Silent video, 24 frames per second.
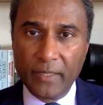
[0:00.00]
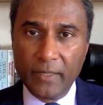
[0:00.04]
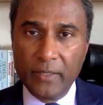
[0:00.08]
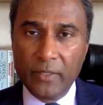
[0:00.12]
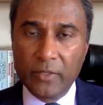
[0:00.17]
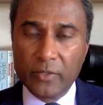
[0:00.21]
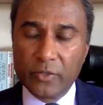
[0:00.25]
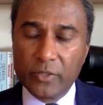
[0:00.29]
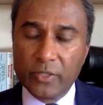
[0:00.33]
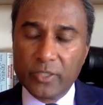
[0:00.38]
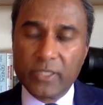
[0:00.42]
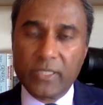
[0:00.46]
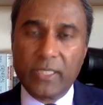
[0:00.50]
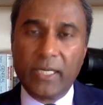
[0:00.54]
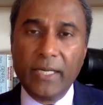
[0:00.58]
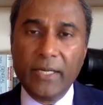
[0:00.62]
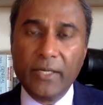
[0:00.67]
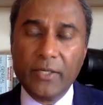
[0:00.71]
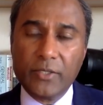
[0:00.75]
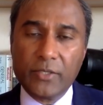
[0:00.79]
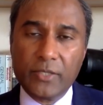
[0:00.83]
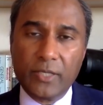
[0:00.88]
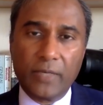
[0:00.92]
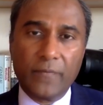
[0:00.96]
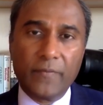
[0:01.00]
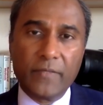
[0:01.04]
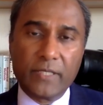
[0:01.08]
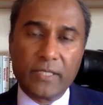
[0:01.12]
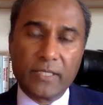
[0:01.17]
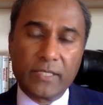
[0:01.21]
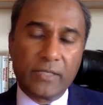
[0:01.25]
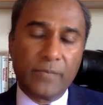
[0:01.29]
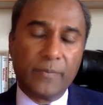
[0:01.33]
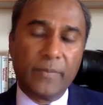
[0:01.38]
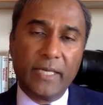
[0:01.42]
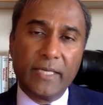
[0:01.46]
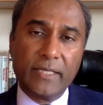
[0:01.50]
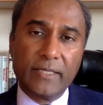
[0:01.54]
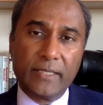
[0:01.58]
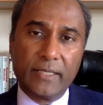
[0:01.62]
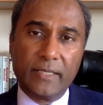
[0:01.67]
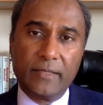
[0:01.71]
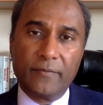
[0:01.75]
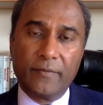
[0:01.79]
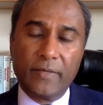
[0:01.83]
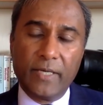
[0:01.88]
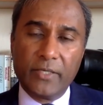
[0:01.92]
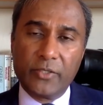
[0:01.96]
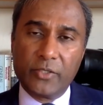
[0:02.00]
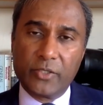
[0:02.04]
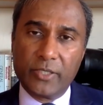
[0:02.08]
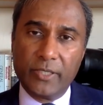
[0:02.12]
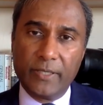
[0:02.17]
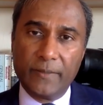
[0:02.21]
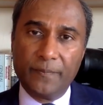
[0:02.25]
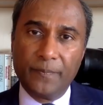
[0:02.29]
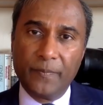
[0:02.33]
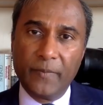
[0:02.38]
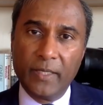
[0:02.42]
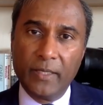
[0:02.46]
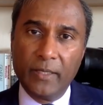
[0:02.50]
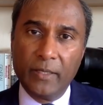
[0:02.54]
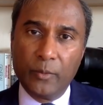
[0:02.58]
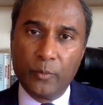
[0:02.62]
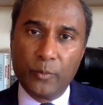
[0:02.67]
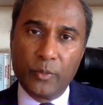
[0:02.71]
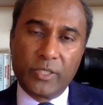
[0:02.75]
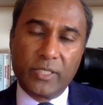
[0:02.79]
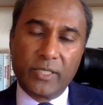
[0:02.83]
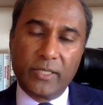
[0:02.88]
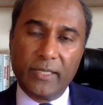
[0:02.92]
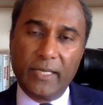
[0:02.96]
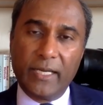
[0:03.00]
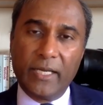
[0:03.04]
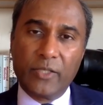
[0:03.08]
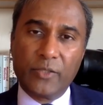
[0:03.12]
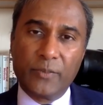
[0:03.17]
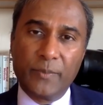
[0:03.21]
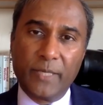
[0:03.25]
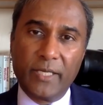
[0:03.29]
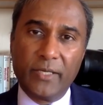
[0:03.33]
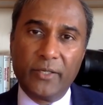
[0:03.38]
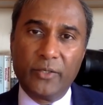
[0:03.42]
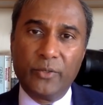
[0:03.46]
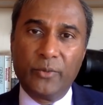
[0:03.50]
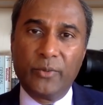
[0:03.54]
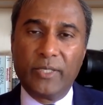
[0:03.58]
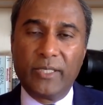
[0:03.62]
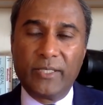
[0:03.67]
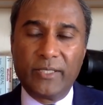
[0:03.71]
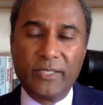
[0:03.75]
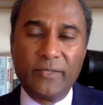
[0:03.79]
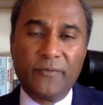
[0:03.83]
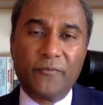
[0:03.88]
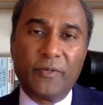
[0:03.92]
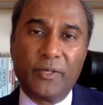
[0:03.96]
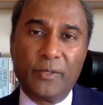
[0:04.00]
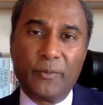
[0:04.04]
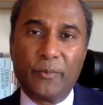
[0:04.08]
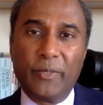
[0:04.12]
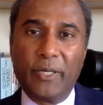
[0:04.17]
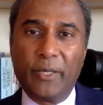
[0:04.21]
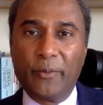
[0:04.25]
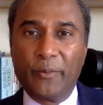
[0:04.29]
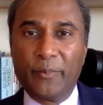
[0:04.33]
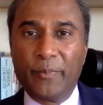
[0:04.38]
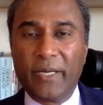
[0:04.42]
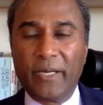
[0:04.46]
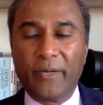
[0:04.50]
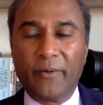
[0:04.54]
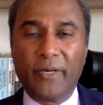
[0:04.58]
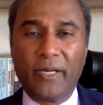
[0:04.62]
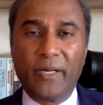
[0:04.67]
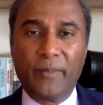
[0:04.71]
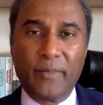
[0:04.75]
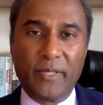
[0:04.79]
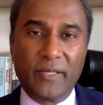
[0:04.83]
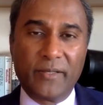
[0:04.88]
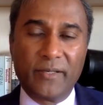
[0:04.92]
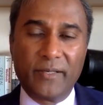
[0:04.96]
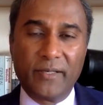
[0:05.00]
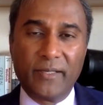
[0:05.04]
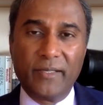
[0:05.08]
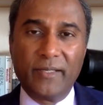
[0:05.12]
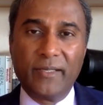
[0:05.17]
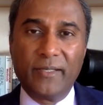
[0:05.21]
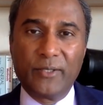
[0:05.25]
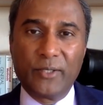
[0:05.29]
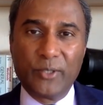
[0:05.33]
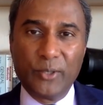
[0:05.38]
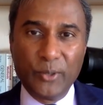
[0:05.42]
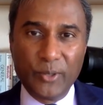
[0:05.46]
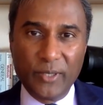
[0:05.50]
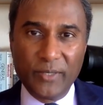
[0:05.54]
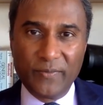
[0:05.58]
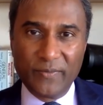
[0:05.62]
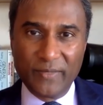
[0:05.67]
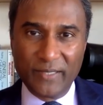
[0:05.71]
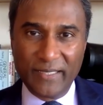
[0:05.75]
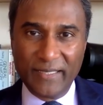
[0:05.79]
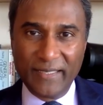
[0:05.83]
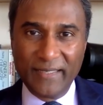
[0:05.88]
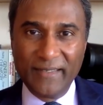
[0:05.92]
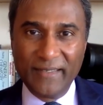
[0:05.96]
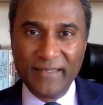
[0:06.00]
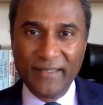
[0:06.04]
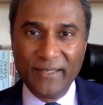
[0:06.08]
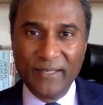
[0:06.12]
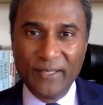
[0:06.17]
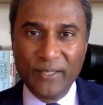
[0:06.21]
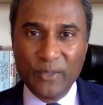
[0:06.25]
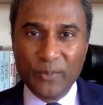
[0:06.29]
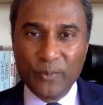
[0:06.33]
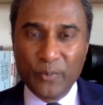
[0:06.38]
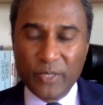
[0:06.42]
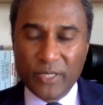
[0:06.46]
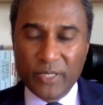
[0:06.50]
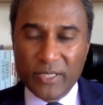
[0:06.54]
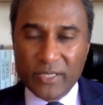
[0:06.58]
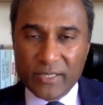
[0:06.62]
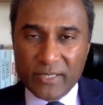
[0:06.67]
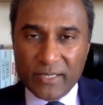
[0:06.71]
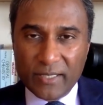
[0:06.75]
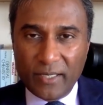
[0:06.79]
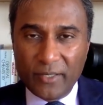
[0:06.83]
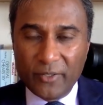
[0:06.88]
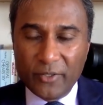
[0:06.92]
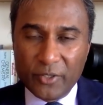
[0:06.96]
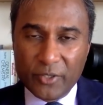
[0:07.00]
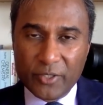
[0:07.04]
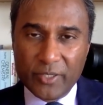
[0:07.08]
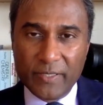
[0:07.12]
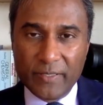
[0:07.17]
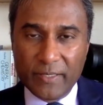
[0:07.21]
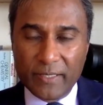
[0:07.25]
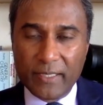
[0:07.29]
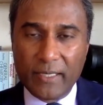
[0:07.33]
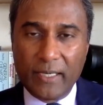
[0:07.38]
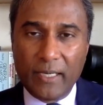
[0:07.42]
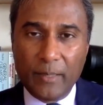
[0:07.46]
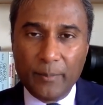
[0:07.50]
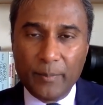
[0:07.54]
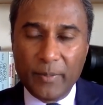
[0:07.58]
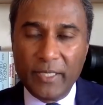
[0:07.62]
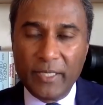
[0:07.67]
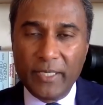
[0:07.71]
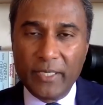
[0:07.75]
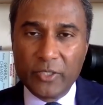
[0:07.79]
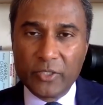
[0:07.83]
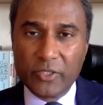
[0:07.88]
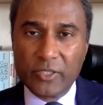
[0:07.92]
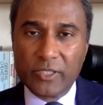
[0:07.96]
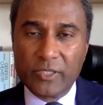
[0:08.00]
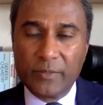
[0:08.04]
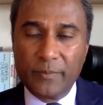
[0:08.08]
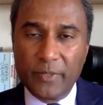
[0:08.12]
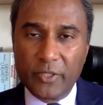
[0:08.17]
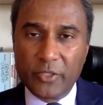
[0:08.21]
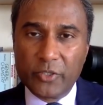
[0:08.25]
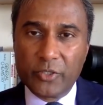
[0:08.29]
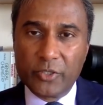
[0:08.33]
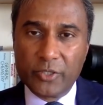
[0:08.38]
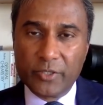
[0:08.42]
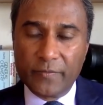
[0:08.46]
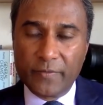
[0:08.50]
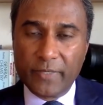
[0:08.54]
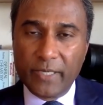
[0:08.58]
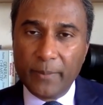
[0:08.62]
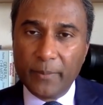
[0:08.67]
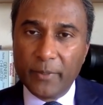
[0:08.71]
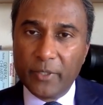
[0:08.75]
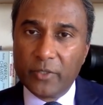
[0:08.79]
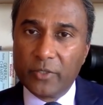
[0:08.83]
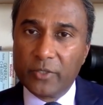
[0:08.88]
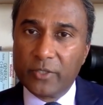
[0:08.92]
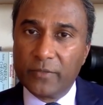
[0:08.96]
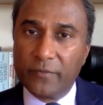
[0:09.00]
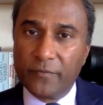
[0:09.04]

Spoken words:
So Cytosolve is this amazing invention which allows me to do in a different way what my grandmother did intuitively, which is to understand the combinations and mixtures of chemicals to